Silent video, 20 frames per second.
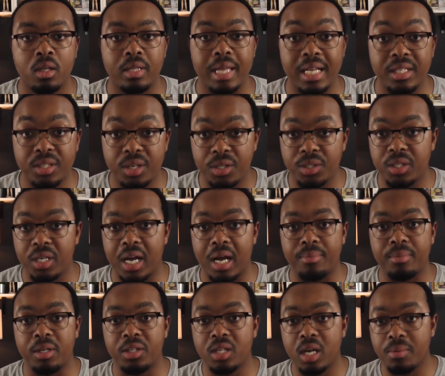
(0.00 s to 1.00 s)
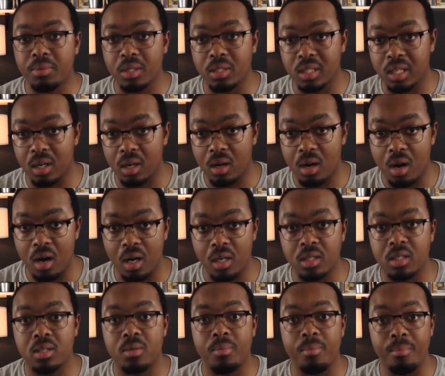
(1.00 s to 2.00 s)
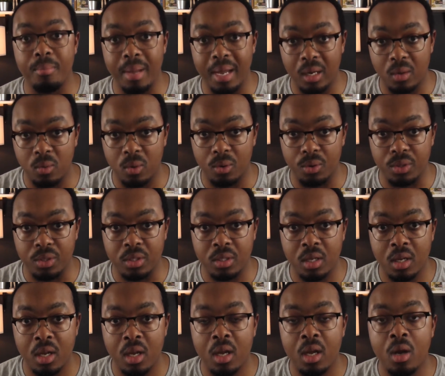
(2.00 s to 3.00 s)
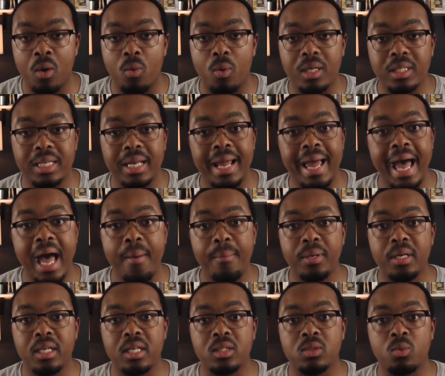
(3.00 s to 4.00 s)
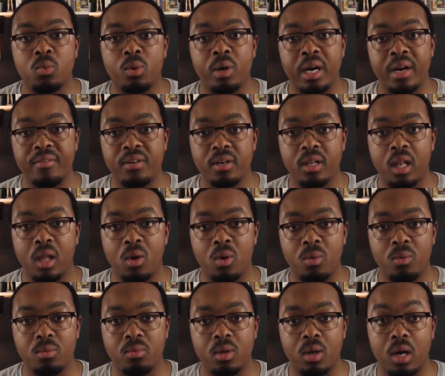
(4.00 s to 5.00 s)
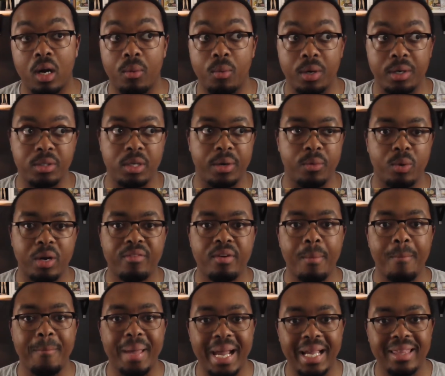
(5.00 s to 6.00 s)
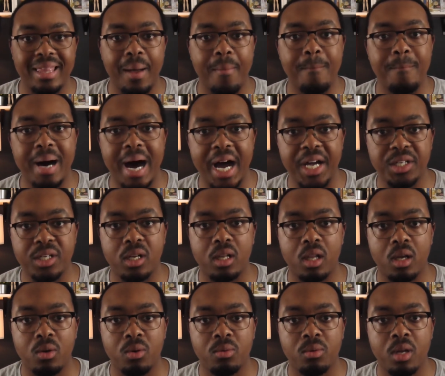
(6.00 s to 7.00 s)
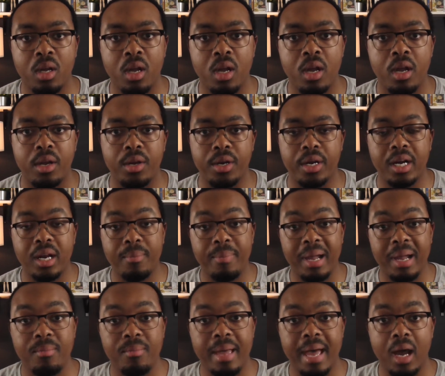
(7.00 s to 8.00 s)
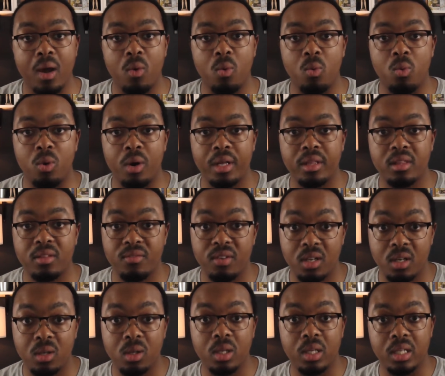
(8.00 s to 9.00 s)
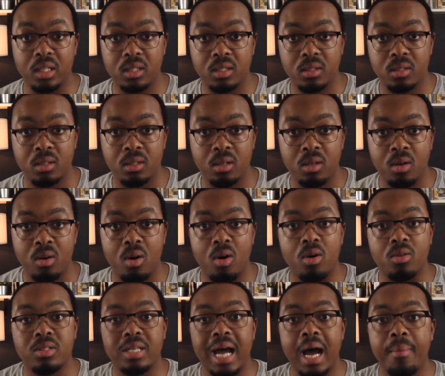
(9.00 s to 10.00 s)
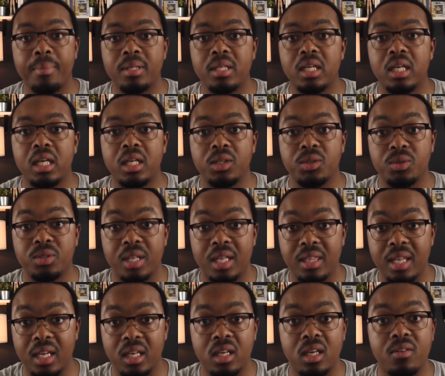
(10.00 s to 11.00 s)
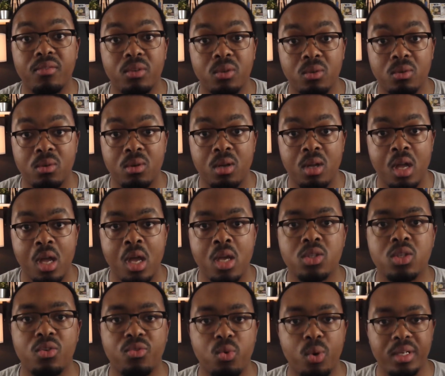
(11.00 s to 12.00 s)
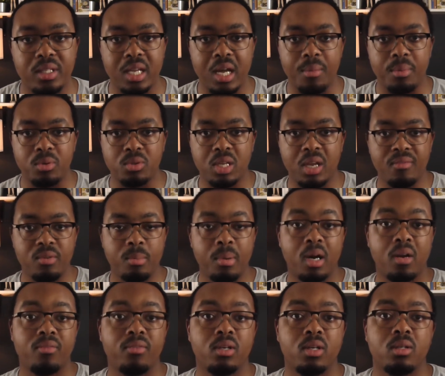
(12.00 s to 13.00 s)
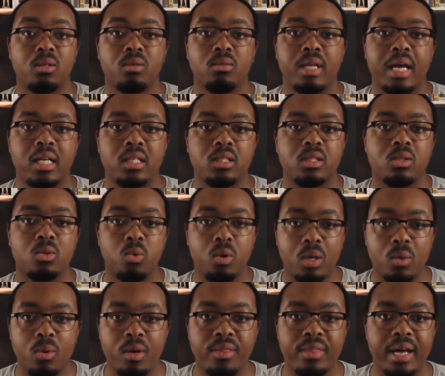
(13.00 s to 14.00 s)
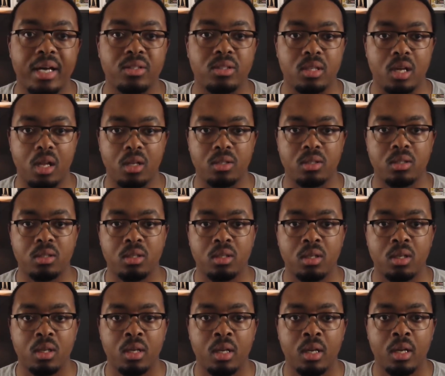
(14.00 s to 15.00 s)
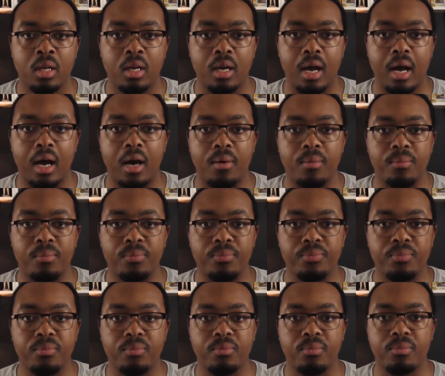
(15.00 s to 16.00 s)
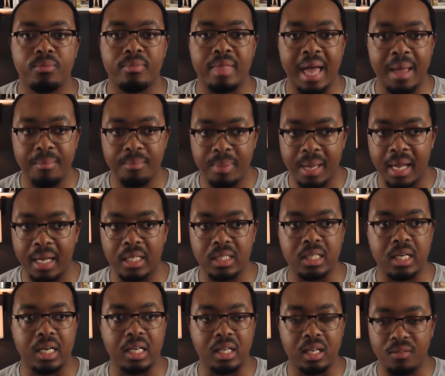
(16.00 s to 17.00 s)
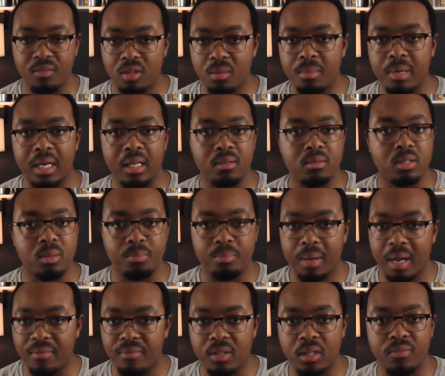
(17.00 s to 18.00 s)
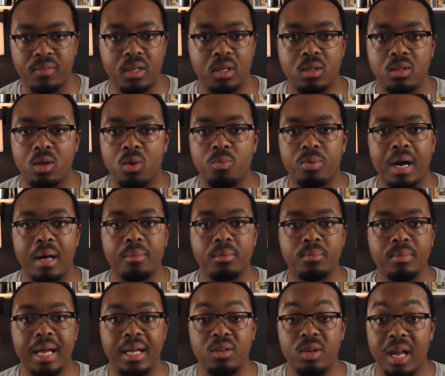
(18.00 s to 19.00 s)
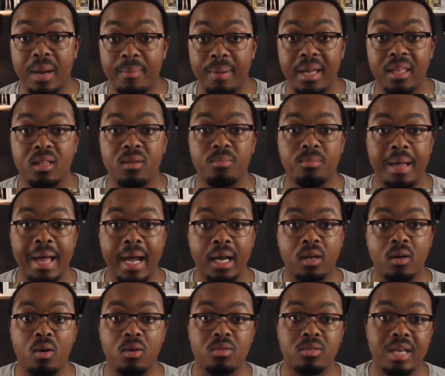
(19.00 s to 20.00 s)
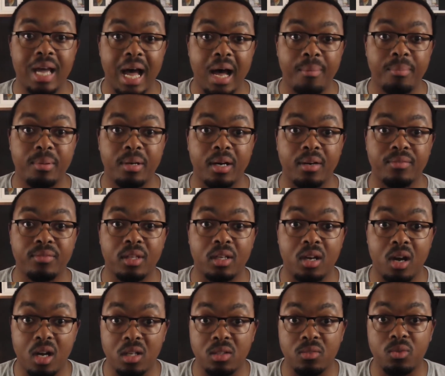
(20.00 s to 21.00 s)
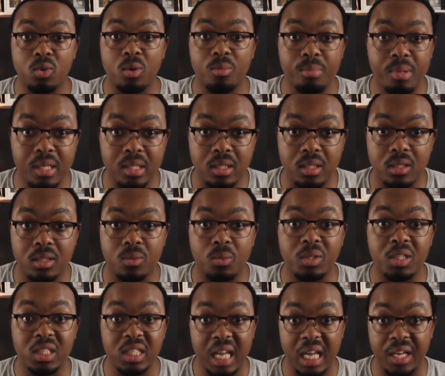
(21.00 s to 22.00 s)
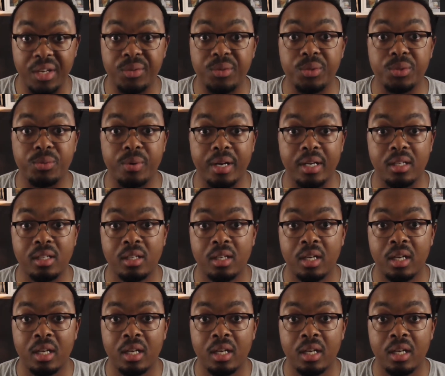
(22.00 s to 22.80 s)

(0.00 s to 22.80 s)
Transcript: That's their job. Their job is to sell cars, make quotas. What's going to happen is whatever bank that buys your loan, you're going back what the vehicle is on top of the interest that they give you. So for example, say if you bought a vehicle that's $21,000, that bank is going to give you the money to pay for the vehicle, no problem. Now you got to pay them back on top of the cost of doing business, which is that interest rate.